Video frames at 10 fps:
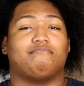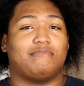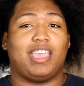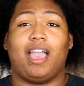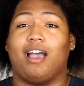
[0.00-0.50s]

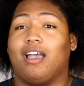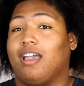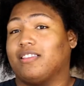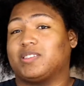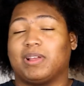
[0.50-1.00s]
Yeah,
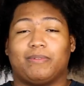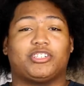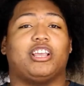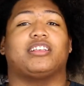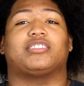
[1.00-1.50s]
that's pretty
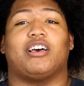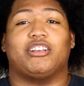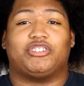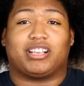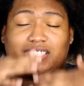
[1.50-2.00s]
much it. So as you can